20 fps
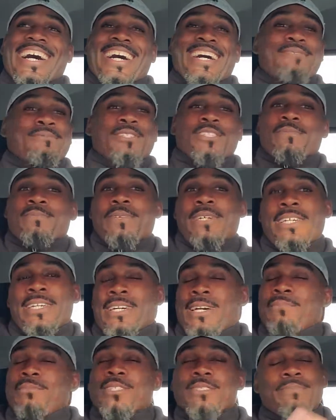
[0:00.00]
I'm just
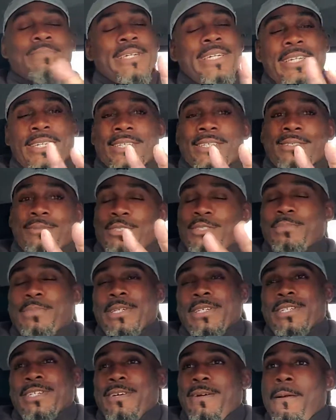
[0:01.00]
playing. I'm just playing. I'm just
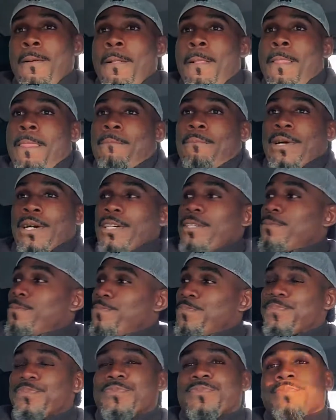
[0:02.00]
playing. But
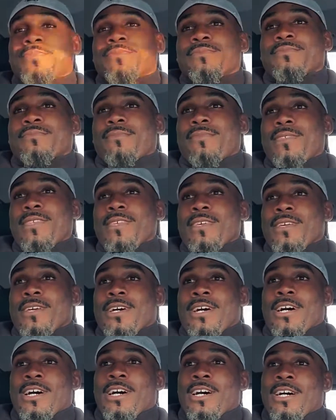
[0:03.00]

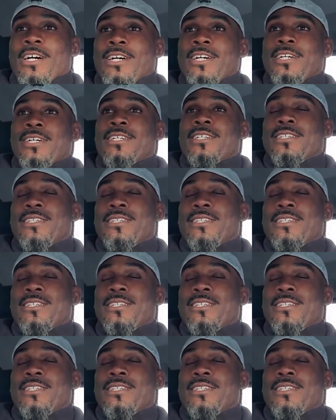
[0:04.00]
uh,